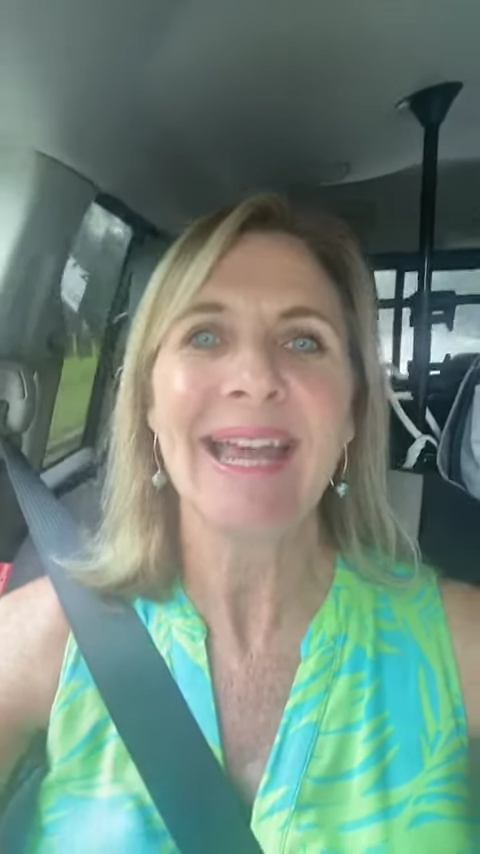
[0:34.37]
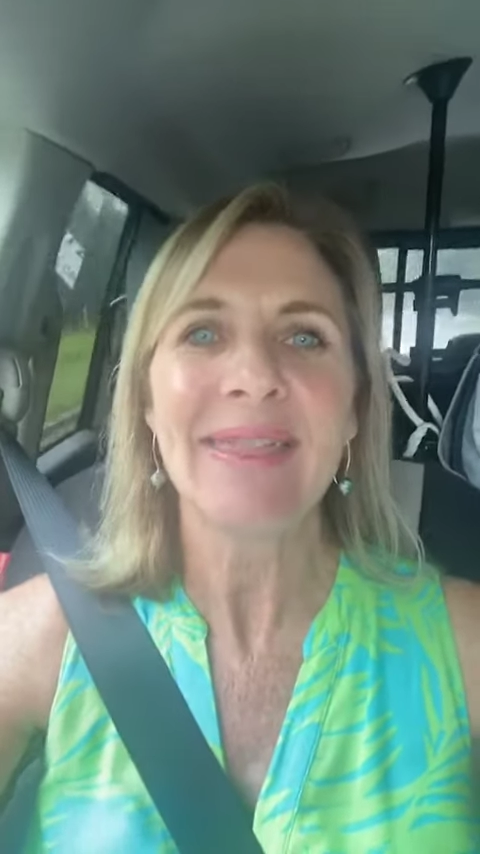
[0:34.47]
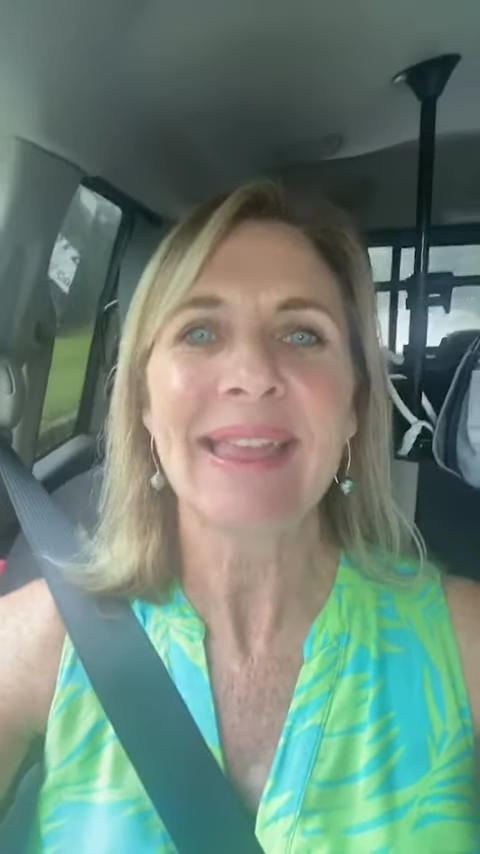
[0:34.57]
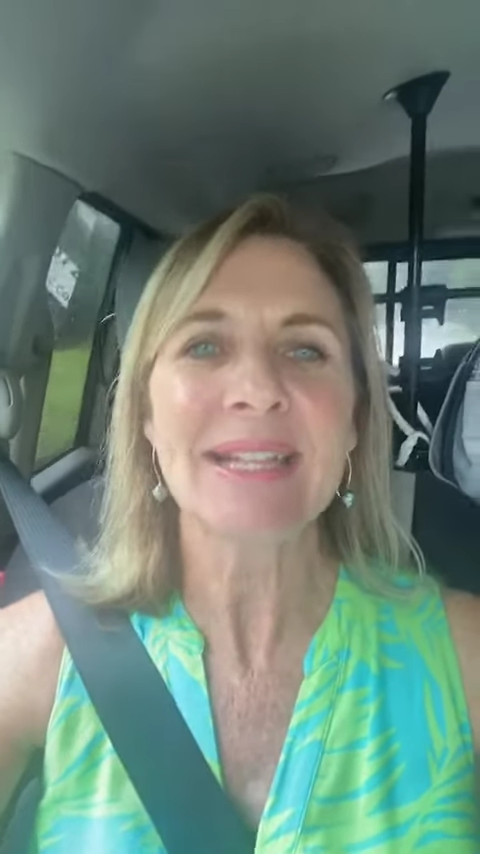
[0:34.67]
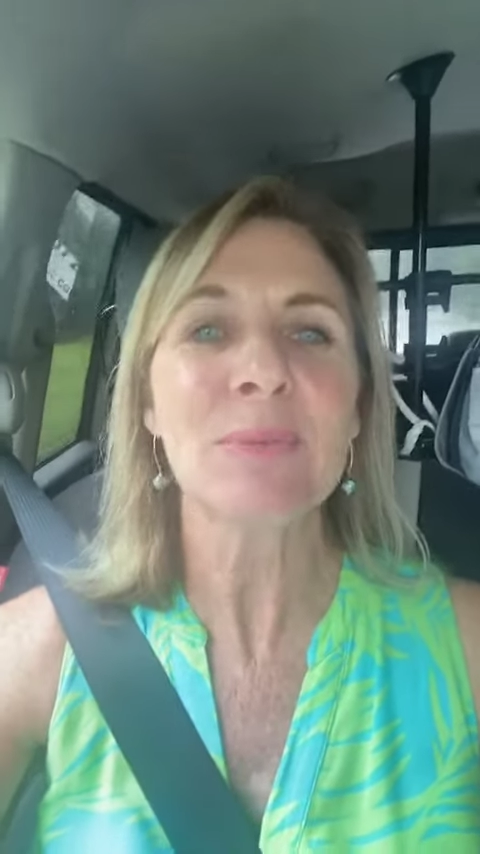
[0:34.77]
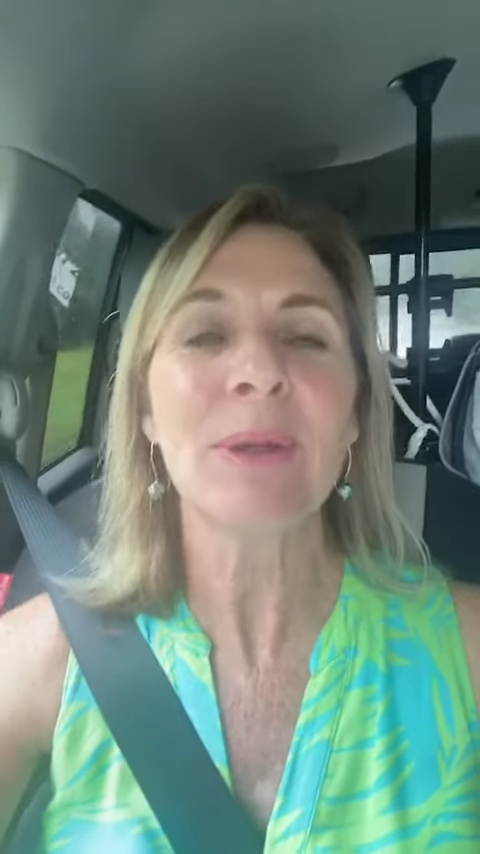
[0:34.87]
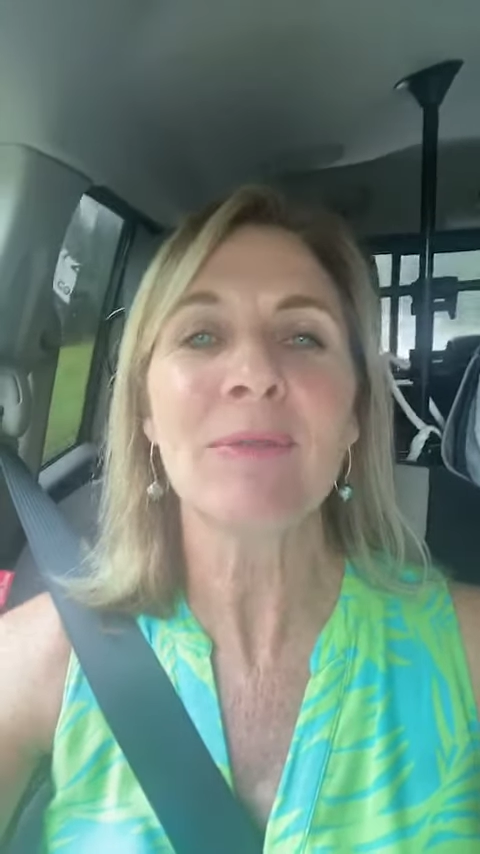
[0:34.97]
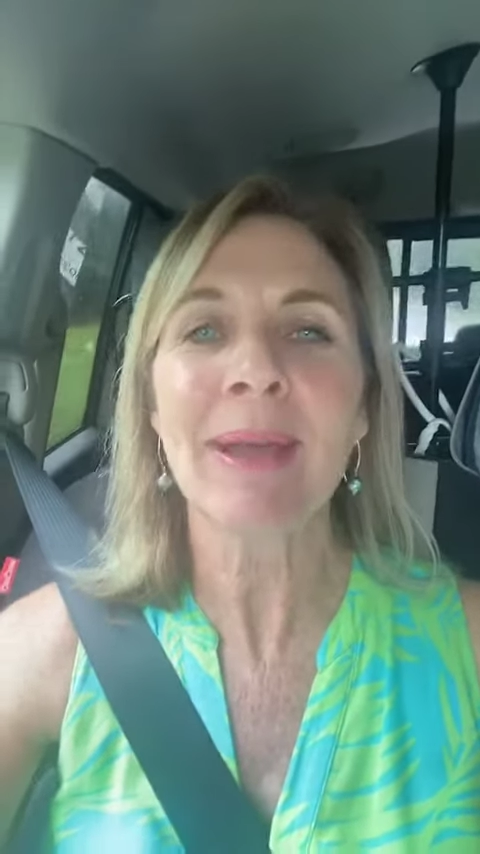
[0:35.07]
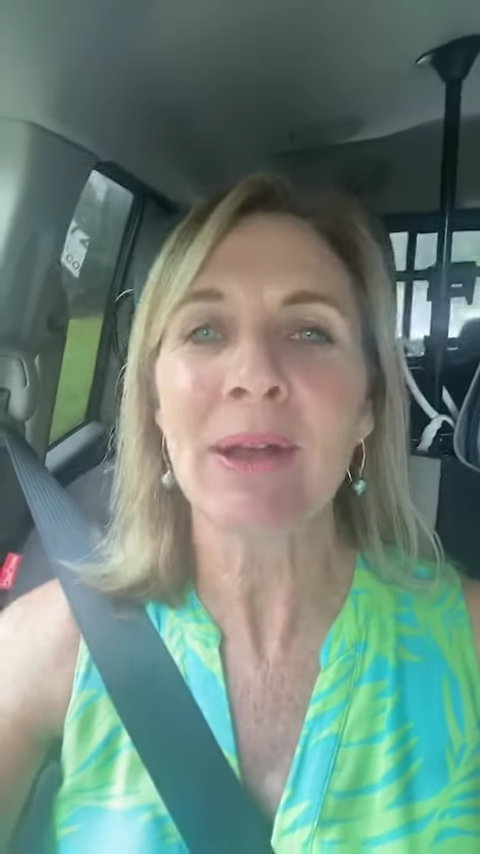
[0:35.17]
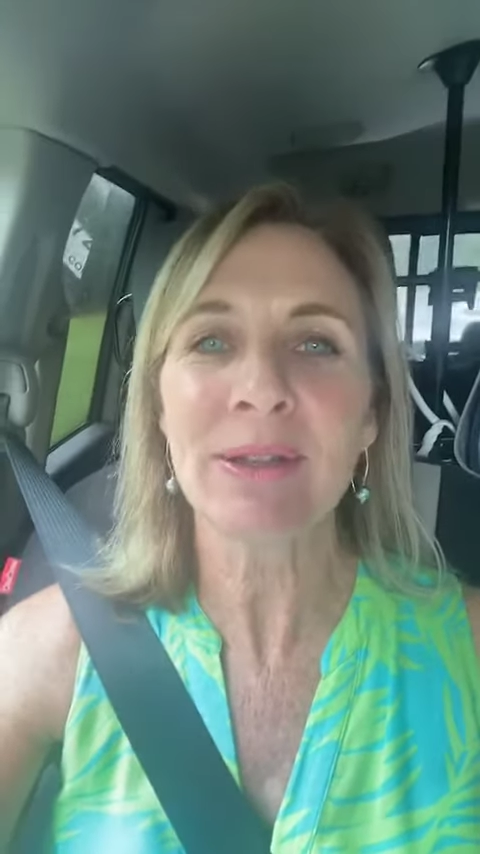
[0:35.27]
That's one of
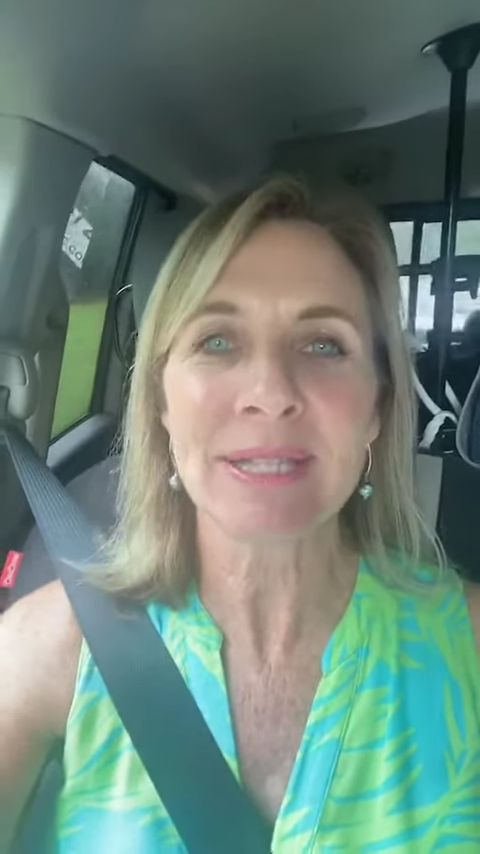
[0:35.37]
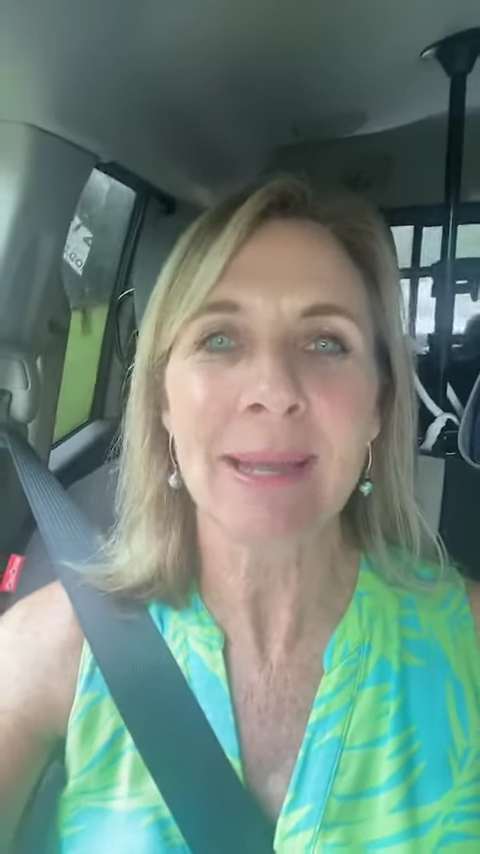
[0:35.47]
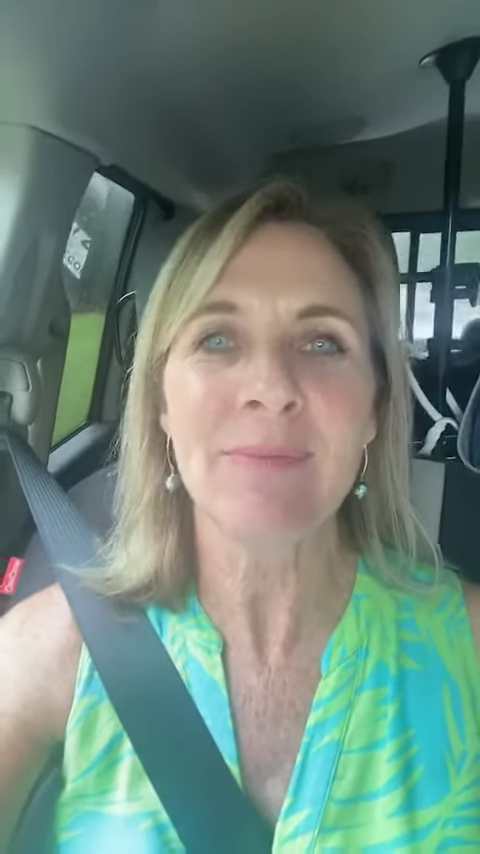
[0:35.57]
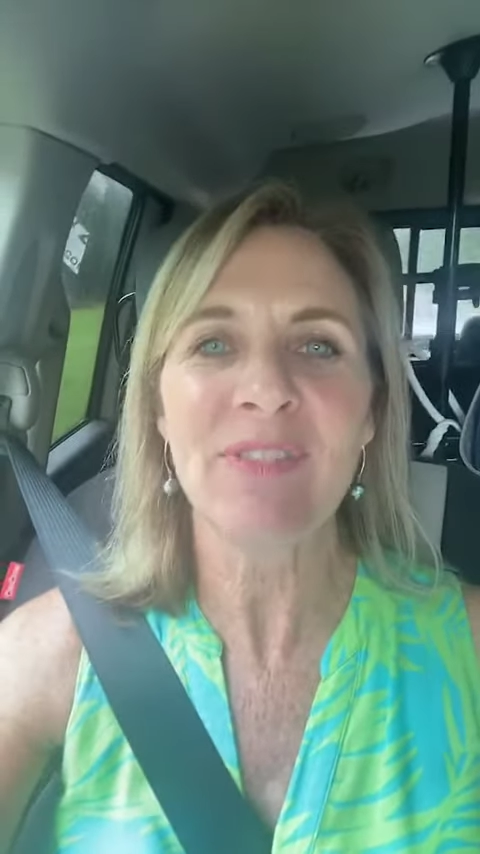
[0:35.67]
my all time